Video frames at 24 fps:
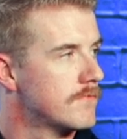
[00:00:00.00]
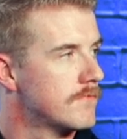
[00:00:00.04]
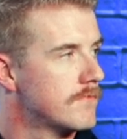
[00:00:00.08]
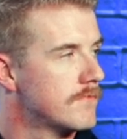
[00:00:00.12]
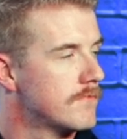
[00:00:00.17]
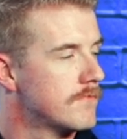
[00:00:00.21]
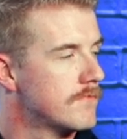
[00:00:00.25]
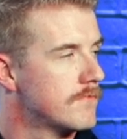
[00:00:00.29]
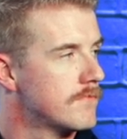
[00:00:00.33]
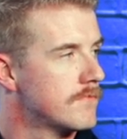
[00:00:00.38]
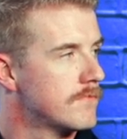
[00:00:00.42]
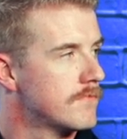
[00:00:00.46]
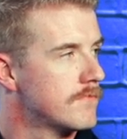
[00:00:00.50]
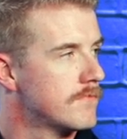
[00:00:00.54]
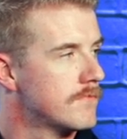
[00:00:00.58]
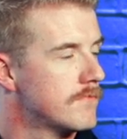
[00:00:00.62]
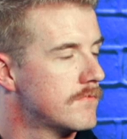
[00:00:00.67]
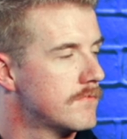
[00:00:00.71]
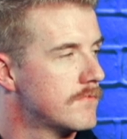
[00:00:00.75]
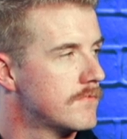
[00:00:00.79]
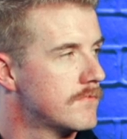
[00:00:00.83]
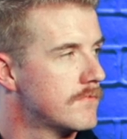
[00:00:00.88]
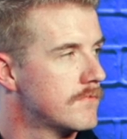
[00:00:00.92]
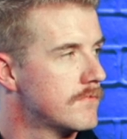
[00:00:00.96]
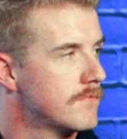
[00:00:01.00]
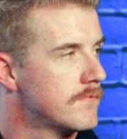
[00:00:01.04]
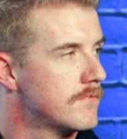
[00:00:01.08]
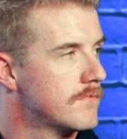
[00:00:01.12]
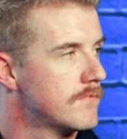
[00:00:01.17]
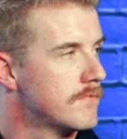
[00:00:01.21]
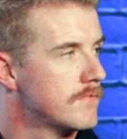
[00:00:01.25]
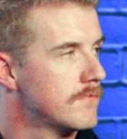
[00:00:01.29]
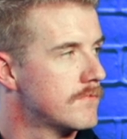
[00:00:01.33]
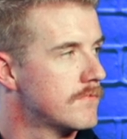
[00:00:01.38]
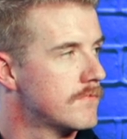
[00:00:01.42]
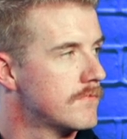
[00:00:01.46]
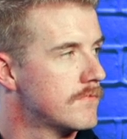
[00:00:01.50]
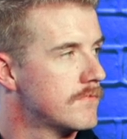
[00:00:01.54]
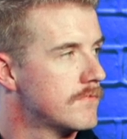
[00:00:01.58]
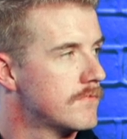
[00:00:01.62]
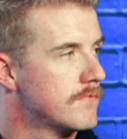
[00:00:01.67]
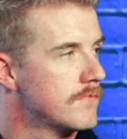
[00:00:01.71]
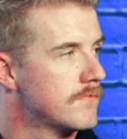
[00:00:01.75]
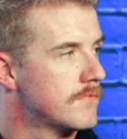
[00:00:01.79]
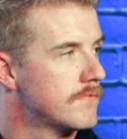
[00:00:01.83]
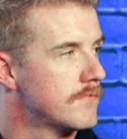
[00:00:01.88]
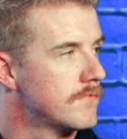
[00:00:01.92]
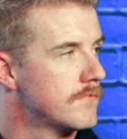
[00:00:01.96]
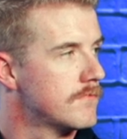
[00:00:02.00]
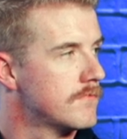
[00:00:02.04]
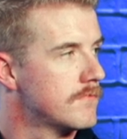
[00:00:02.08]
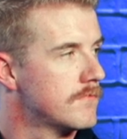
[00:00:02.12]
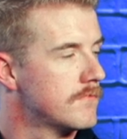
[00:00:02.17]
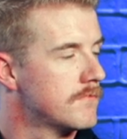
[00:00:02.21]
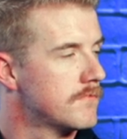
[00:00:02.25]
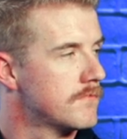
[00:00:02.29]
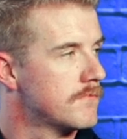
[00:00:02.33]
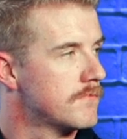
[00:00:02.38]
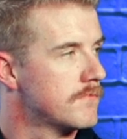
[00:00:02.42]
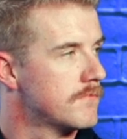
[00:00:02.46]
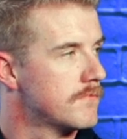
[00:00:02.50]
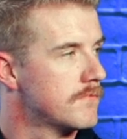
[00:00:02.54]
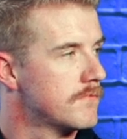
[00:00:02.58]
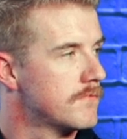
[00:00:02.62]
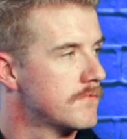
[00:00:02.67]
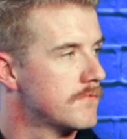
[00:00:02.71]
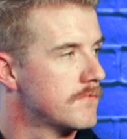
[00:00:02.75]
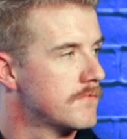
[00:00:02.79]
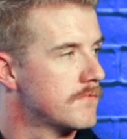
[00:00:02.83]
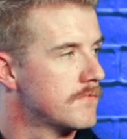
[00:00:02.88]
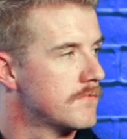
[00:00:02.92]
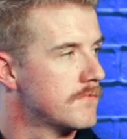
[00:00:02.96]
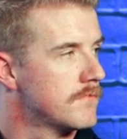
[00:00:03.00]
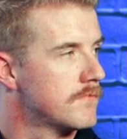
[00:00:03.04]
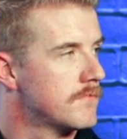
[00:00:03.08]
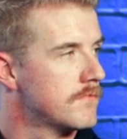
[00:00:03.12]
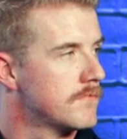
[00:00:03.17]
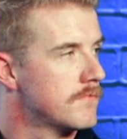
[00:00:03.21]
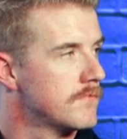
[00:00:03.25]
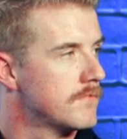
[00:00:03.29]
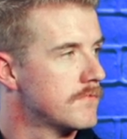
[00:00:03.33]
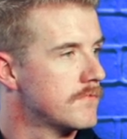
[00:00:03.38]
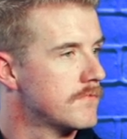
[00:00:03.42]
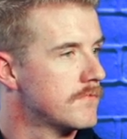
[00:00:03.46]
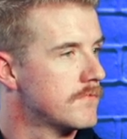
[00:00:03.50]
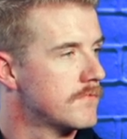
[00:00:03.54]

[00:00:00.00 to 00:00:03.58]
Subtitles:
(silent)